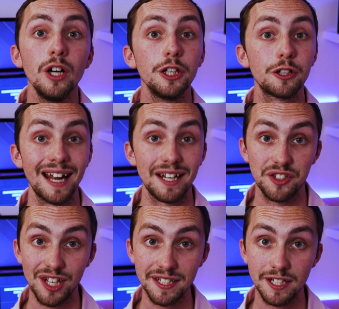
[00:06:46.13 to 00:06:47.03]
you can add a
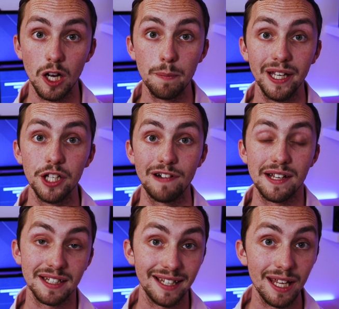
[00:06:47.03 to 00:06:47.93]
static IP
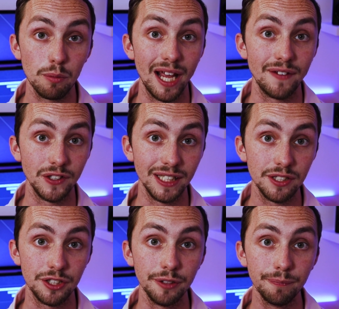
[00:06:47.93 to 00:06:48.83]
address and gateway if you
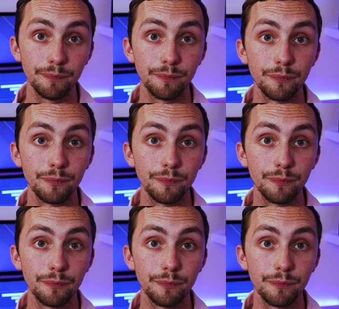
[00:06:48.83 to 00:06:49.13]
need to,